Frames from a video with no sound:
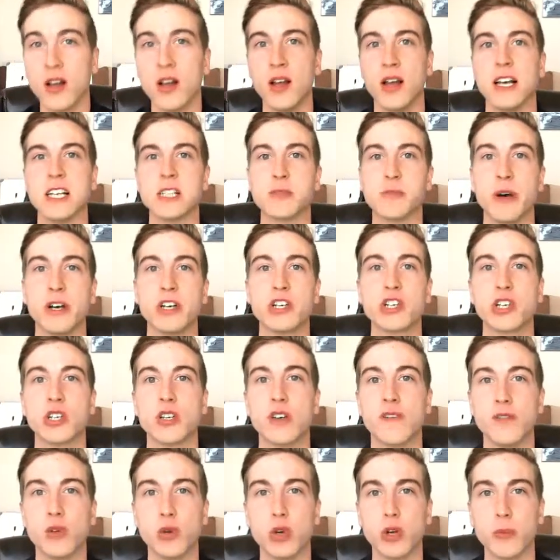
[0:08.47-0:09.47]
especially
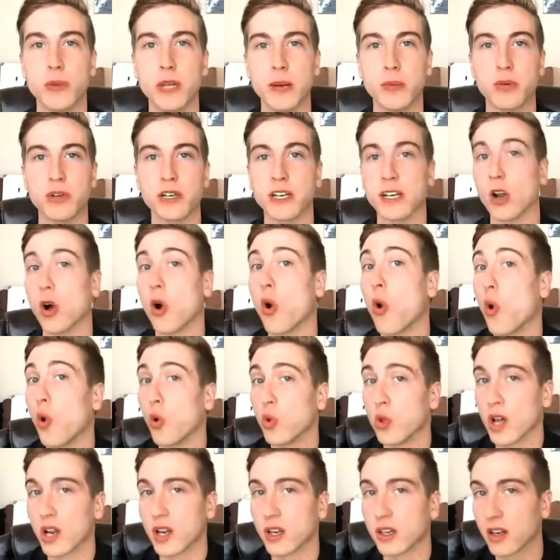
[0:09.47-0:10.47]
if you want to be able to get a whole
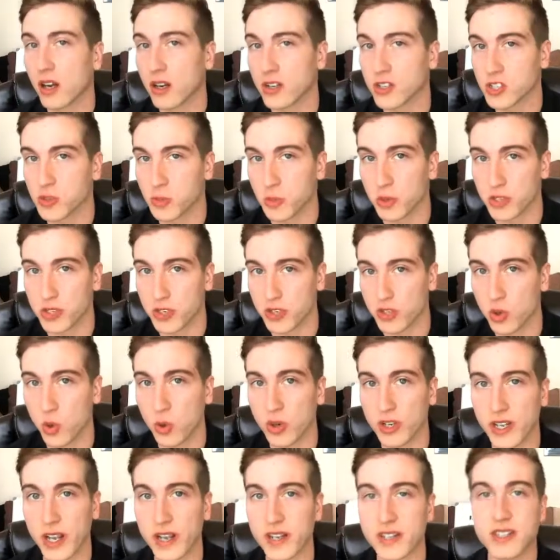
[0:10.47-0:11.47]
lot of customers in
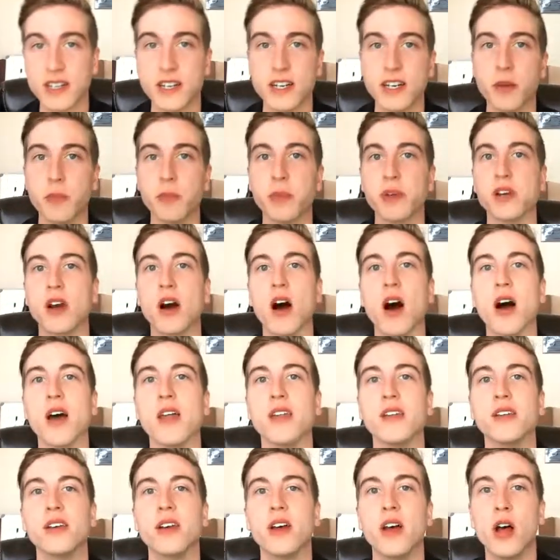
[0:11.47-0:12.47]
2018 and
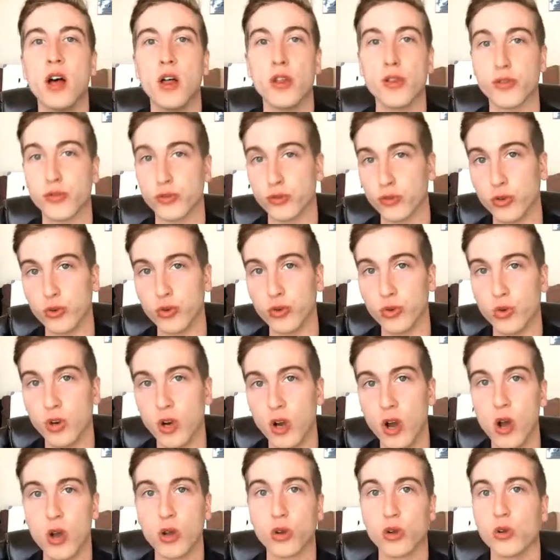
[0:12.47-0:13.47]
beyond through
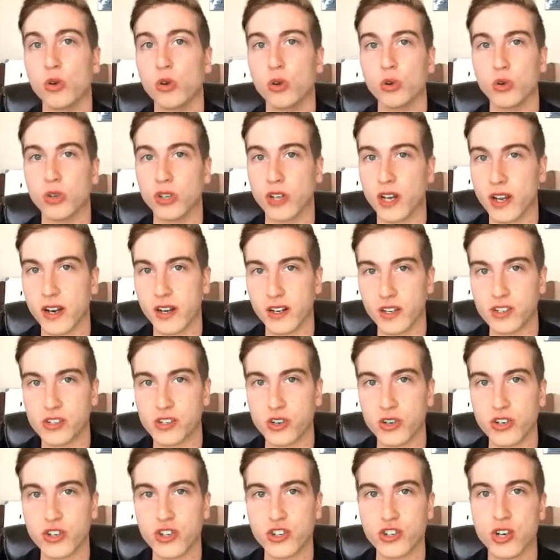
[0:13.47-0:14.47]
Google organic
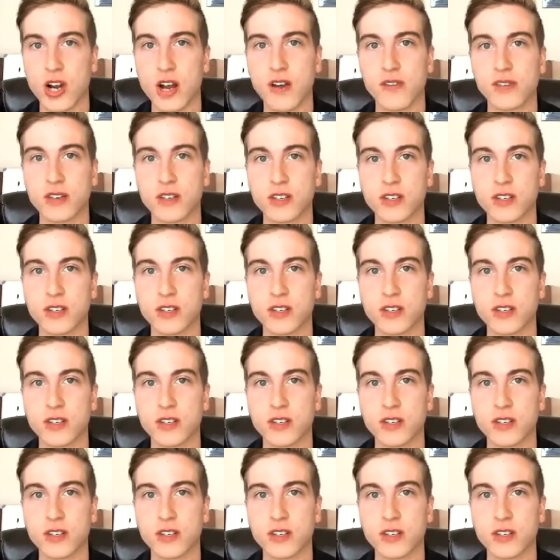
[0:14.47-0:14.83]
search traffic.